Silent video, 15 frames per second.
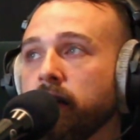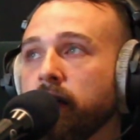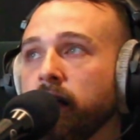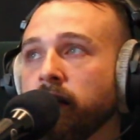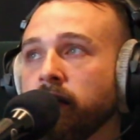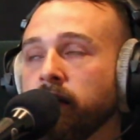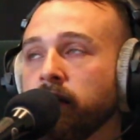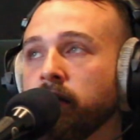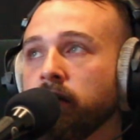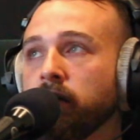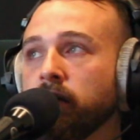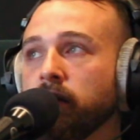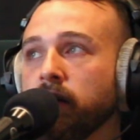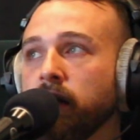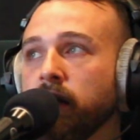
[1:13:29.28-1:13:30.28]
And
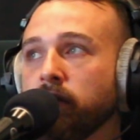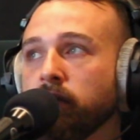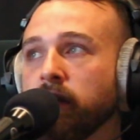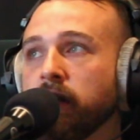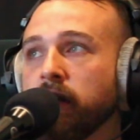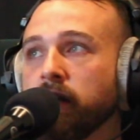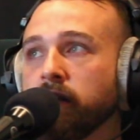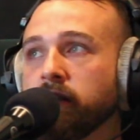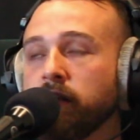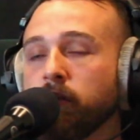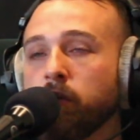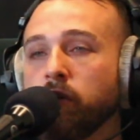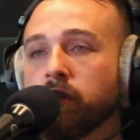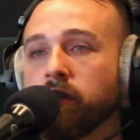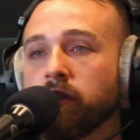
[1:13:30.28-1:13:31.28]
I realized
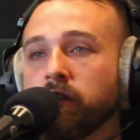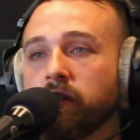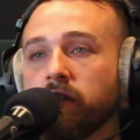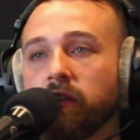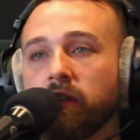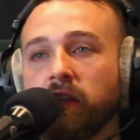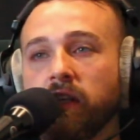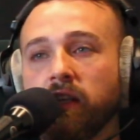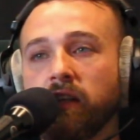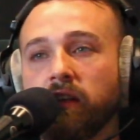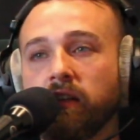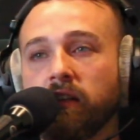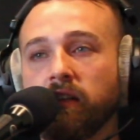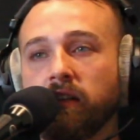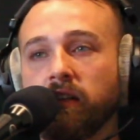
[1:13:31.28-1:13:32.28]
it wasn't
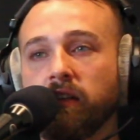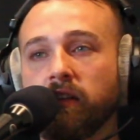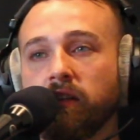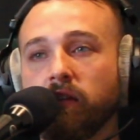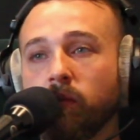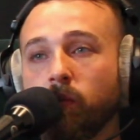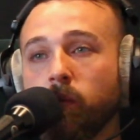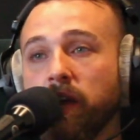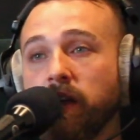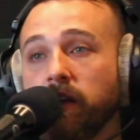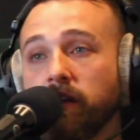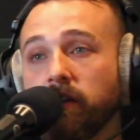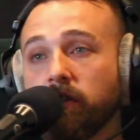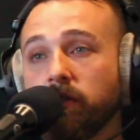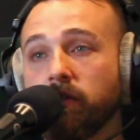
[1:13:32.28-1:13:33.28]
the
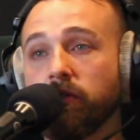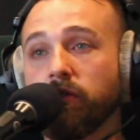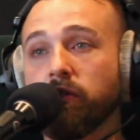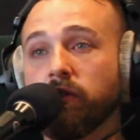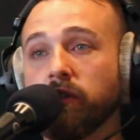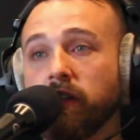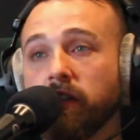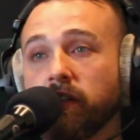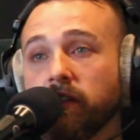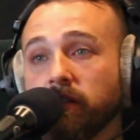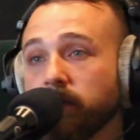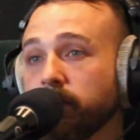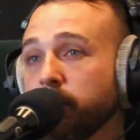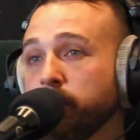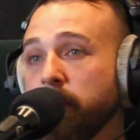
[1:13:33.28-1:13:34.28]
weed or like
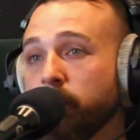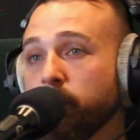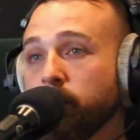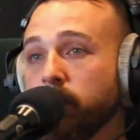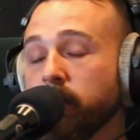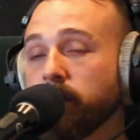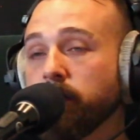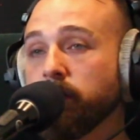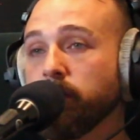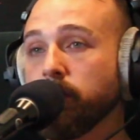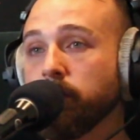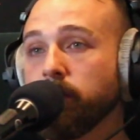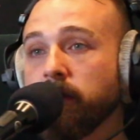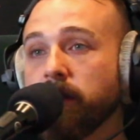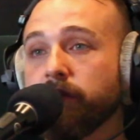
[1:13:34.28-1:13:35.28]
the marijuana
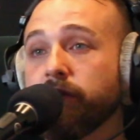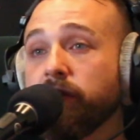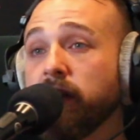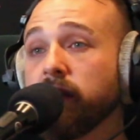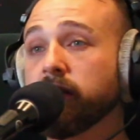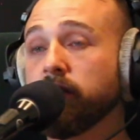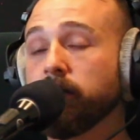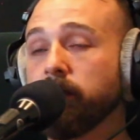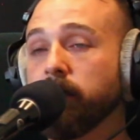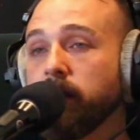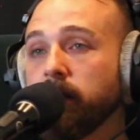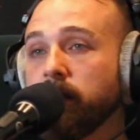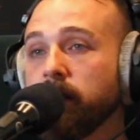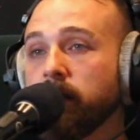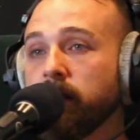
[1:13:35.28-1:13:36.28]
or the effect of
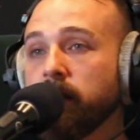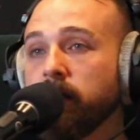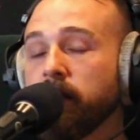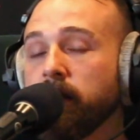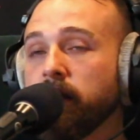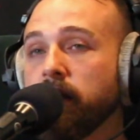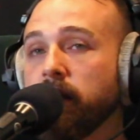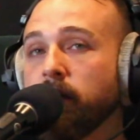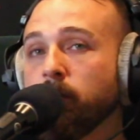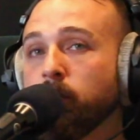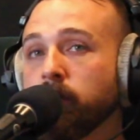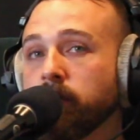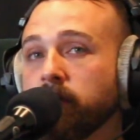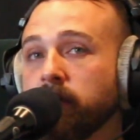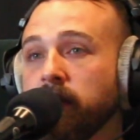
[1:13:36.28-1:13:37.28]
it. It
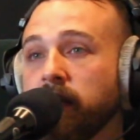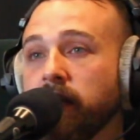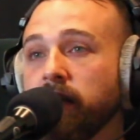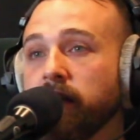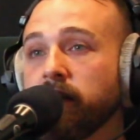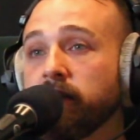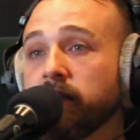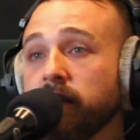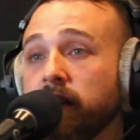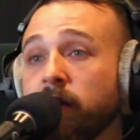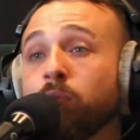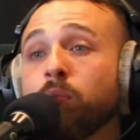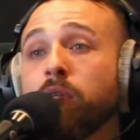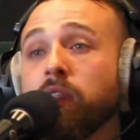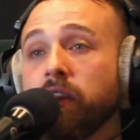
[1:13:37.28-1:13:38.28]
was the
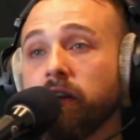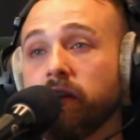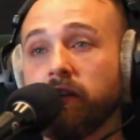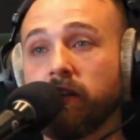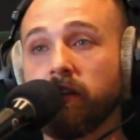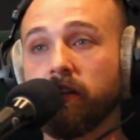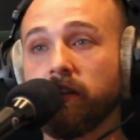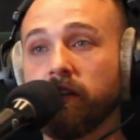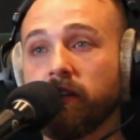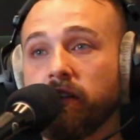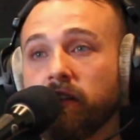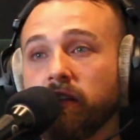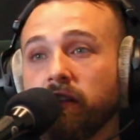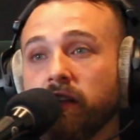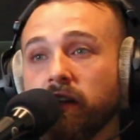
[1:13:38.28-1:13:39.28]
empathy
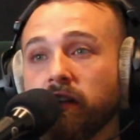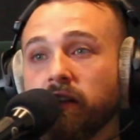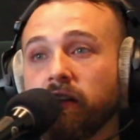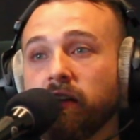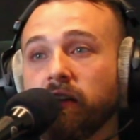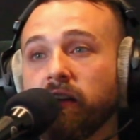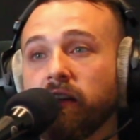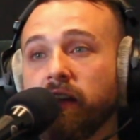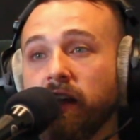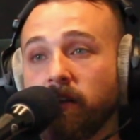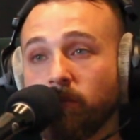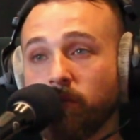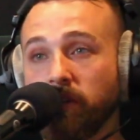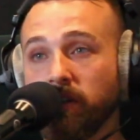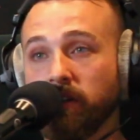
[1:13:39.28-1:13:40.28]
that
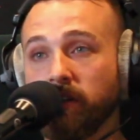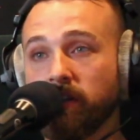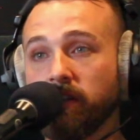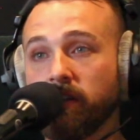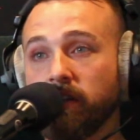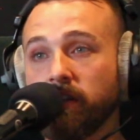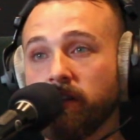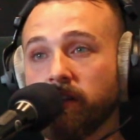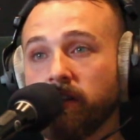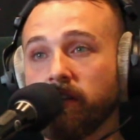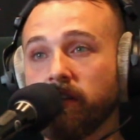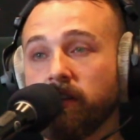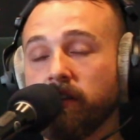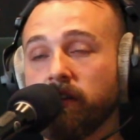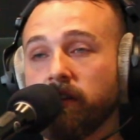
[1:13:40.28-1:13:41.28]
came with it.
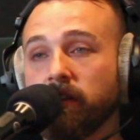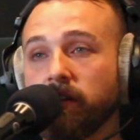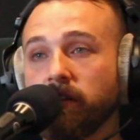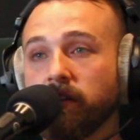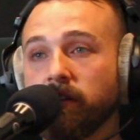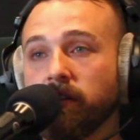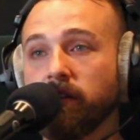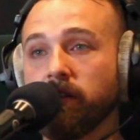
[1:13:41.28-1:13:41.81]
The